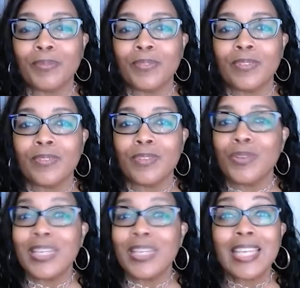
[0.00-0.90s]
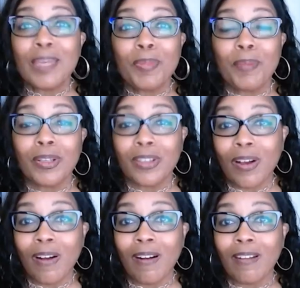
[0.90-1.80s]
you can keep them on
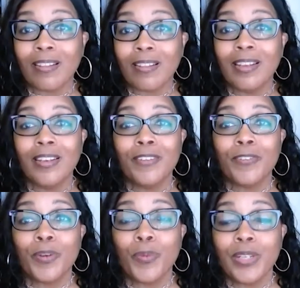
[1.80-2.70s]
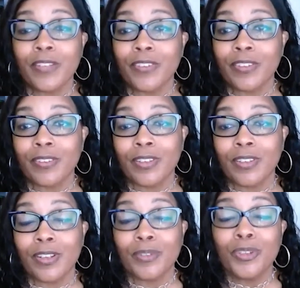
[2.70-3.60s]
call for whenever
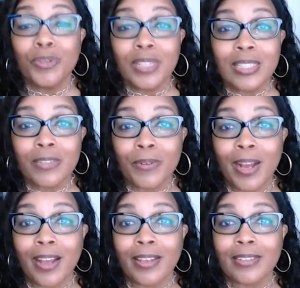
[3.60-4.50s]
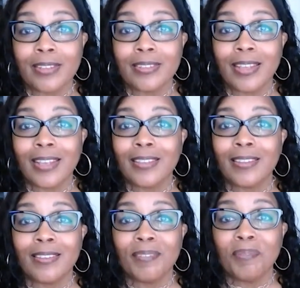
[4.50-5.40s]
new needs arise. And
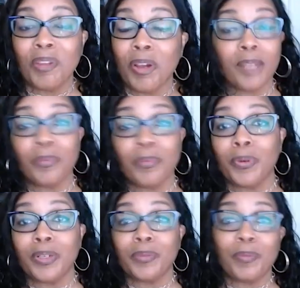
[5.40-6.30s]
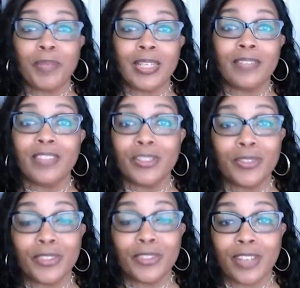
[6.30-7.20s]
their onboarding will be little
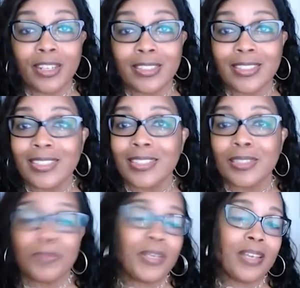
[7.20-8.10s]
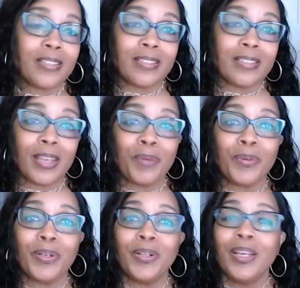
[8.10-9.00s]
or non-existent because they
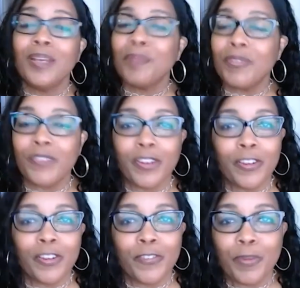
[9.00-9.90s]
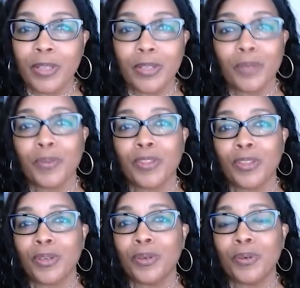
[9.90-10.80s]
will be very familiar with
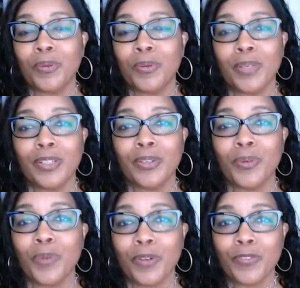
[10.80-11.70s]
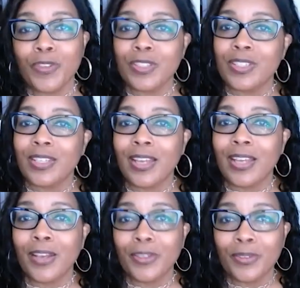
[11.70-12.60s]
you and your workforce and
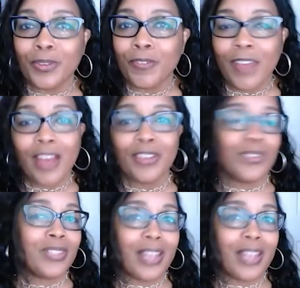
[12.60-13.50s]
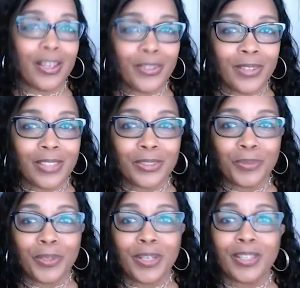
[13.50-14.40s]
your values and how you like to
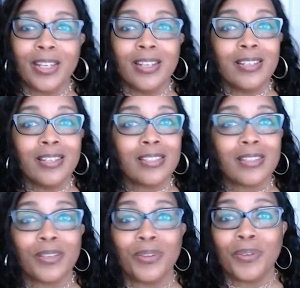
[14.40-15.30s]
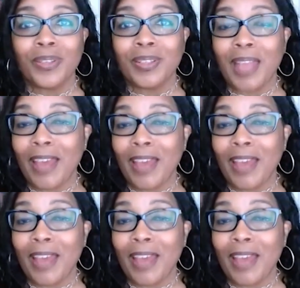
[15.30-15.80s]
work. So you can have